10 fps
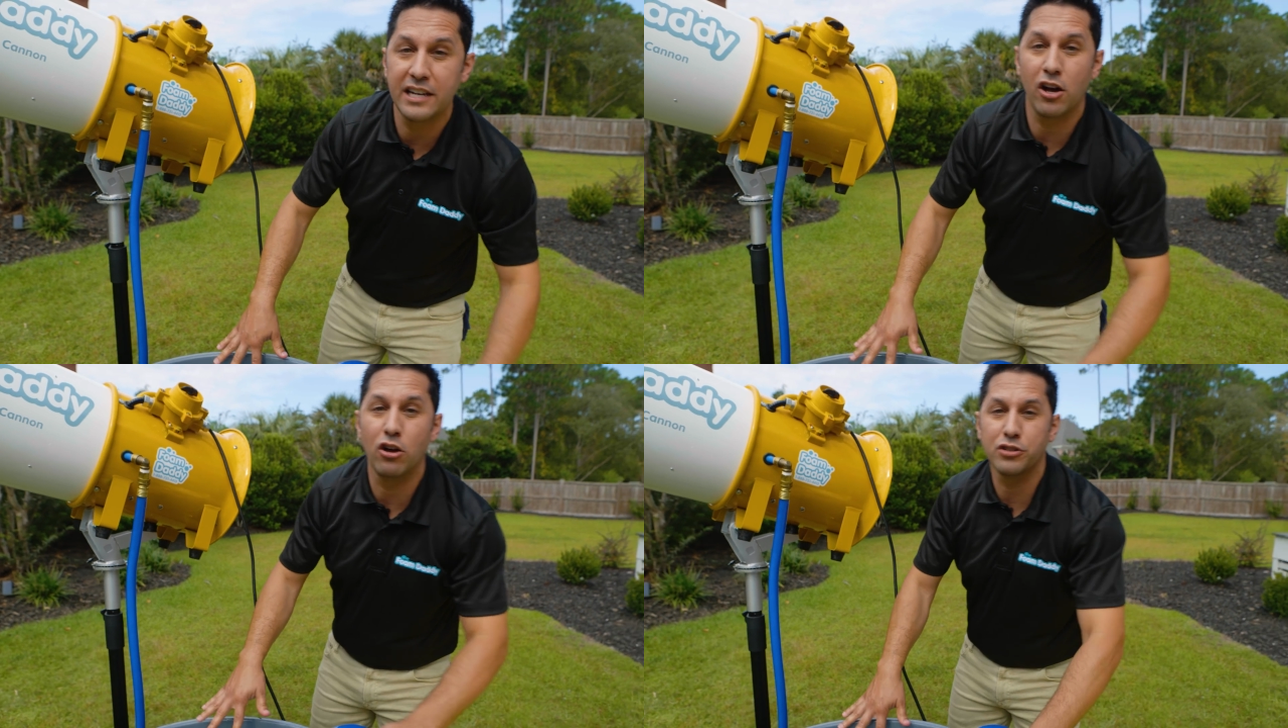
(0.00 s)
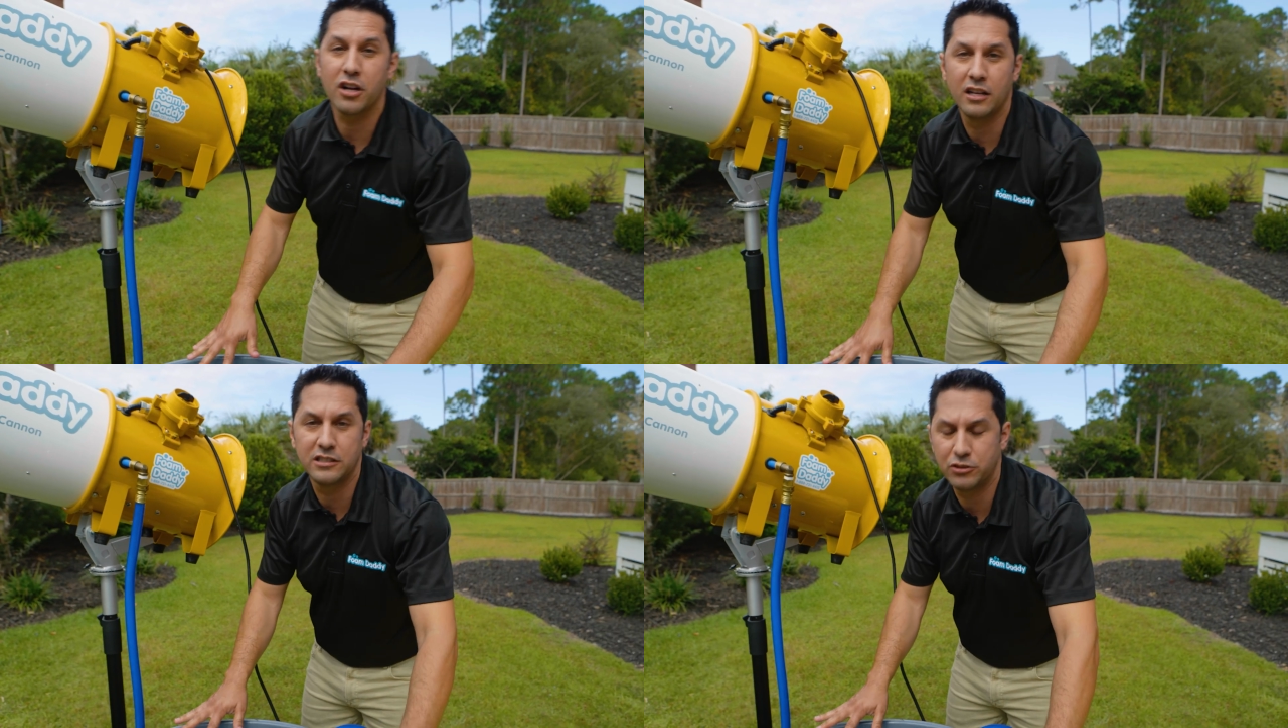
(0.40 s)
Daddy
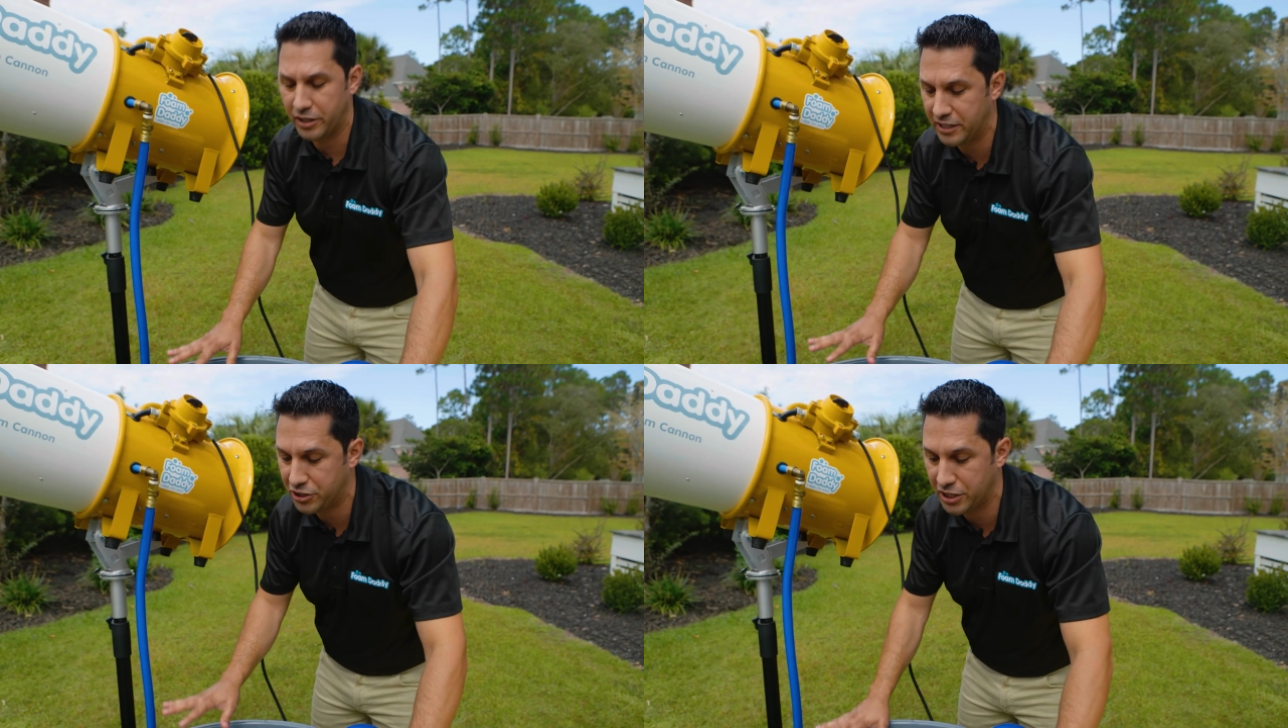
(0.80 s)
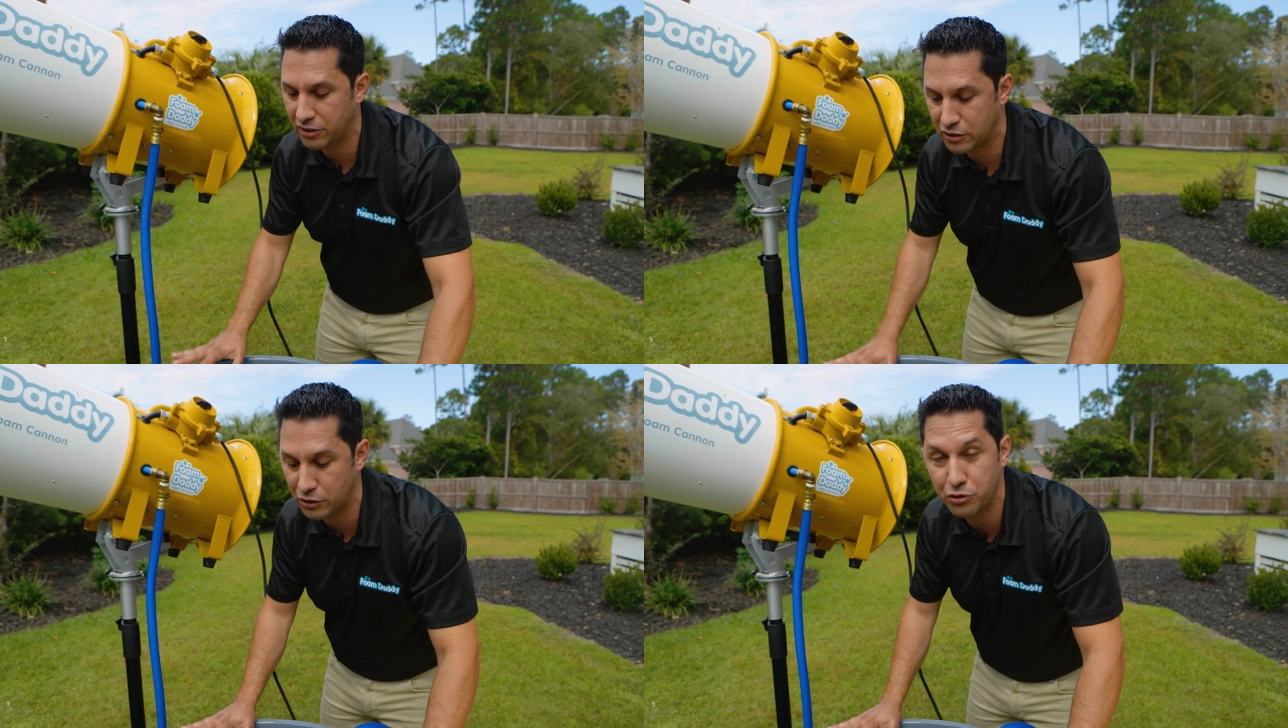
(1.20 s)
Ultra Concentrated
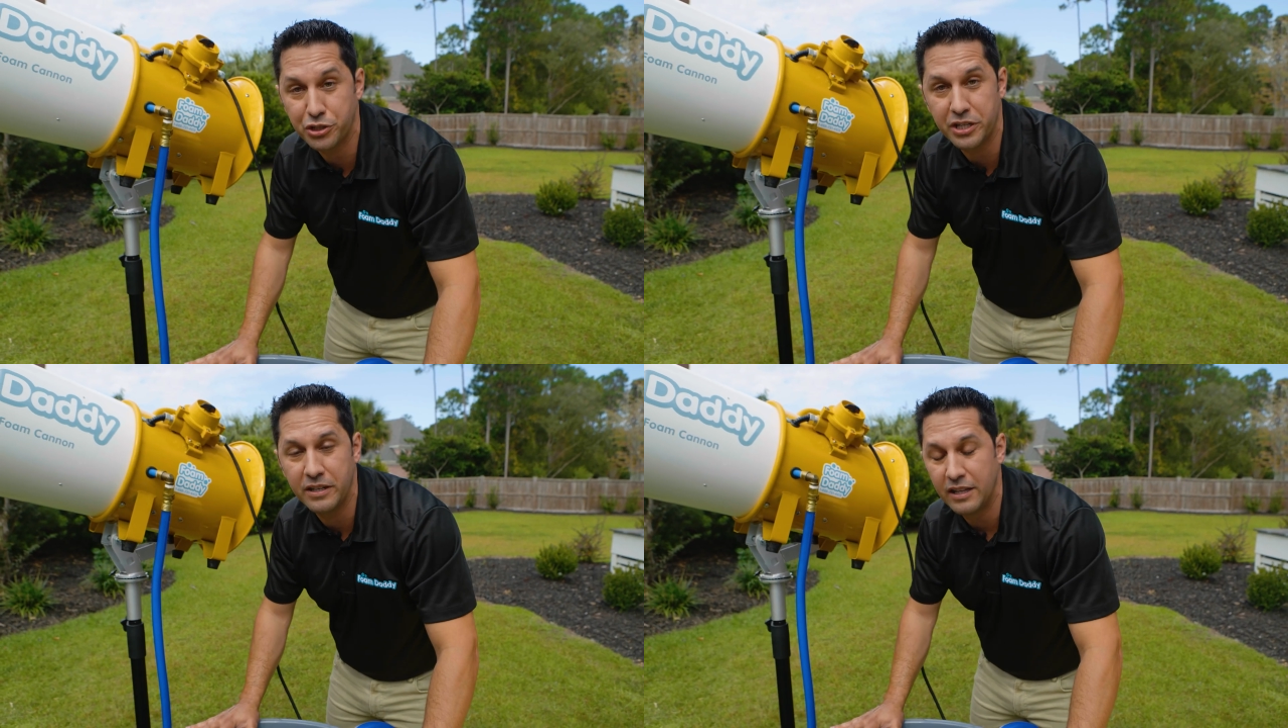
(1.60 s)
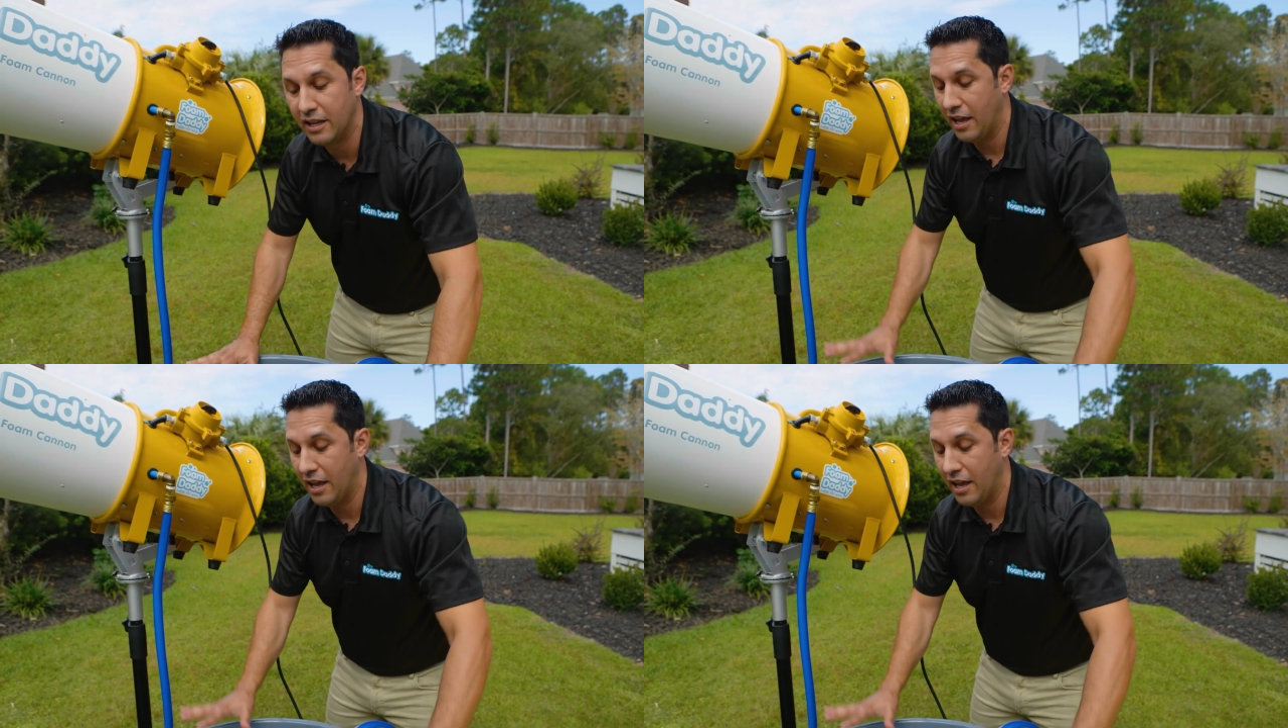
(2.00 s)
Gel Solution